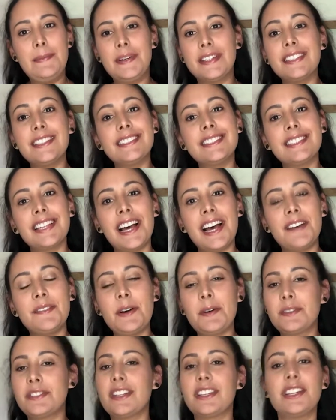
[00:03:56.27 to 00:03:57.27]
But this time I
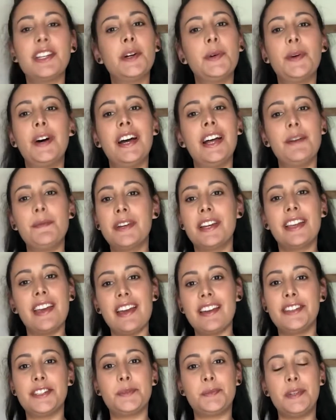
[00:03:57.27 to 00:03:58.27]
was like, you know what? I'm gonna
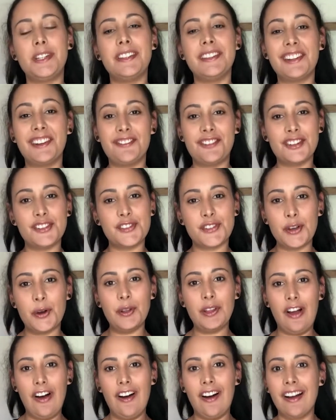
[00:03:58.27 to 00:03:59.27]
get it. It's been in there for so
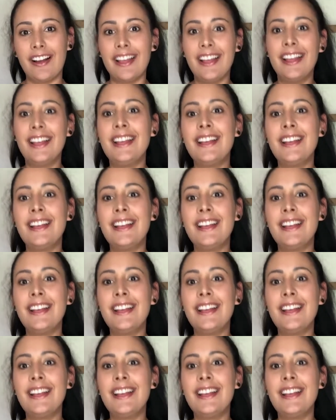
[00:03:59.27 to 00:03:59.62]
long.